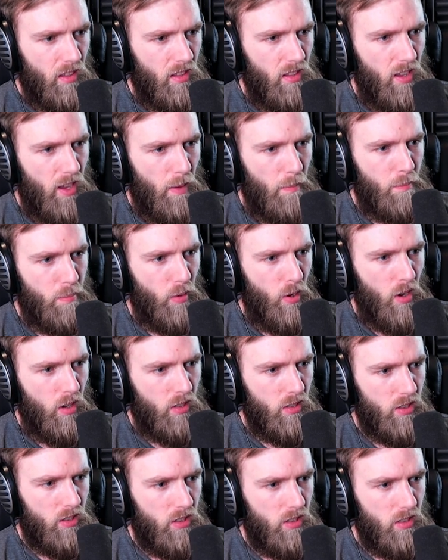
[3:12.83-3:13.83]
yeah,
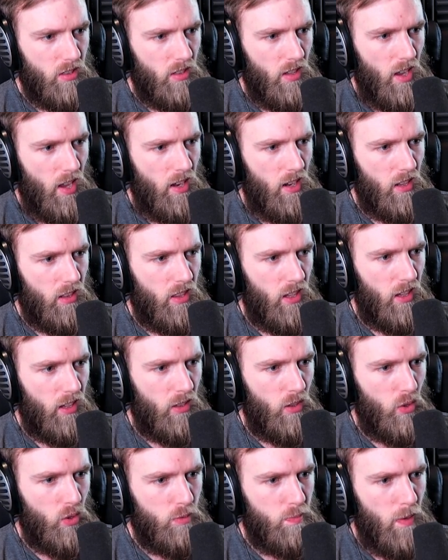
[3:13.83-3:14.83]
books,
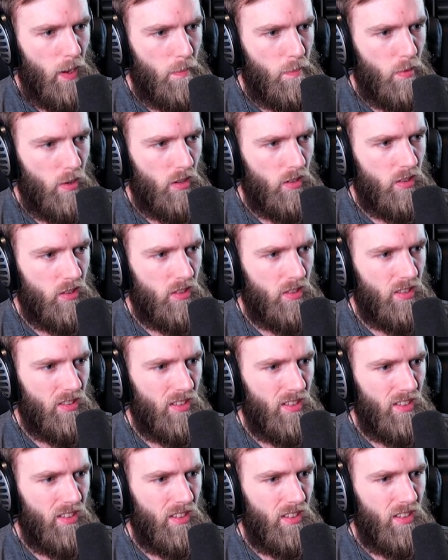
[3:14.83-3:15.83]
anything,
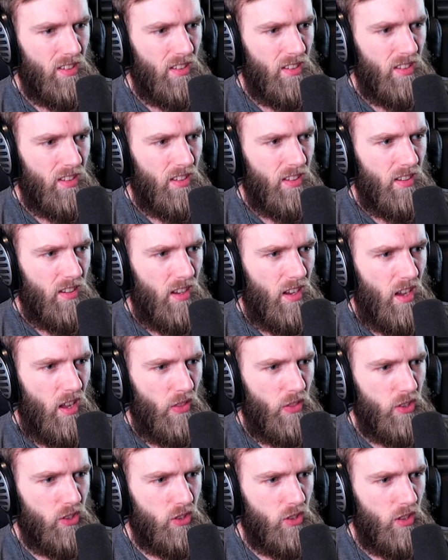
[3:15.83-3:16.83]
newspapers,
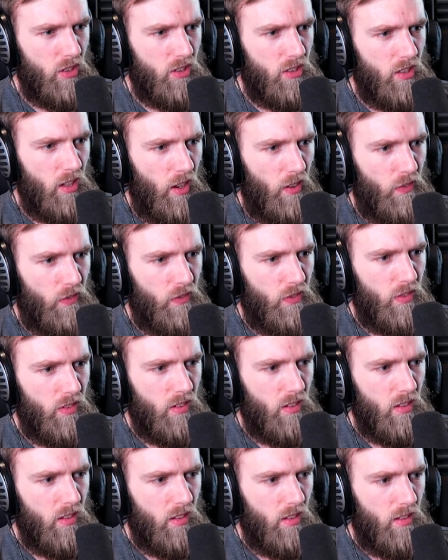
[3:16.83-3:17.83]
all this good stuff.
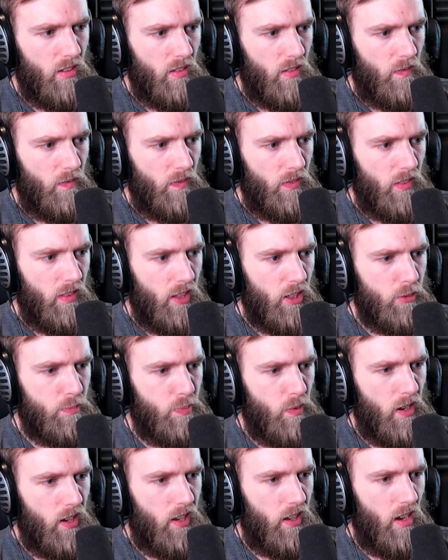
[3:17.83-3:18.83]
Let's
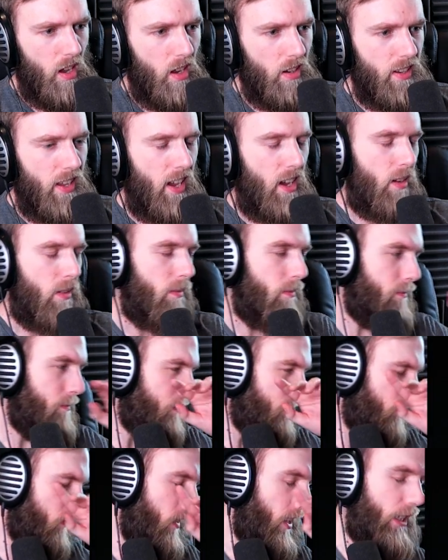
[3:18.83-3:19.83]
break it all down.
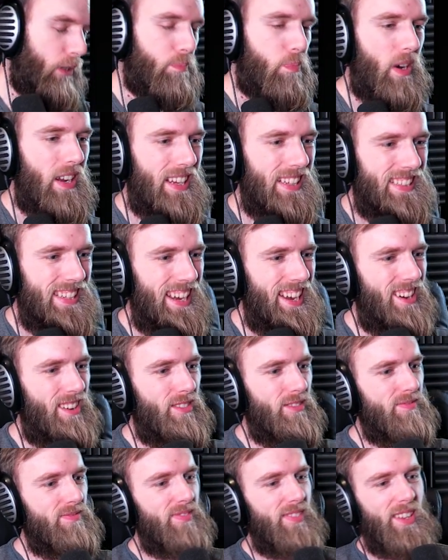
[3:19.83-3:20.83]
Let's break it
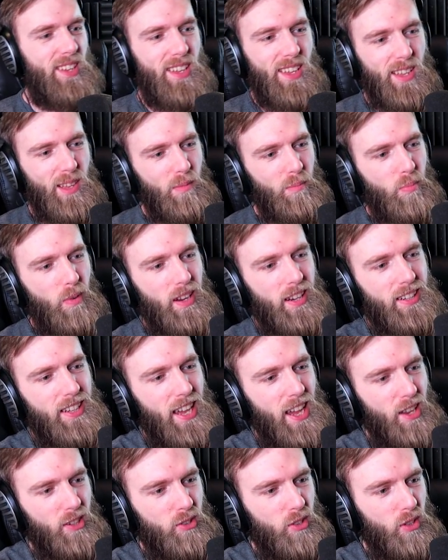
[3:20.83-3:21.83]
down. Break it
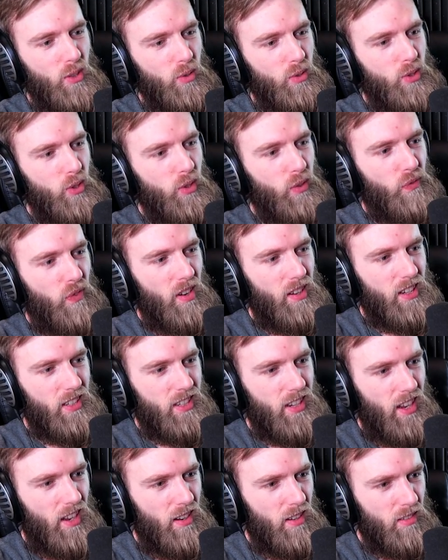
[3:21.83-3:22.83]
down to, to the funky
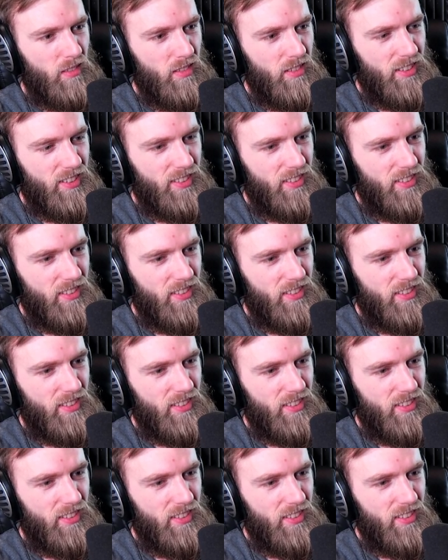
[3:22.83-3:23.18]
town.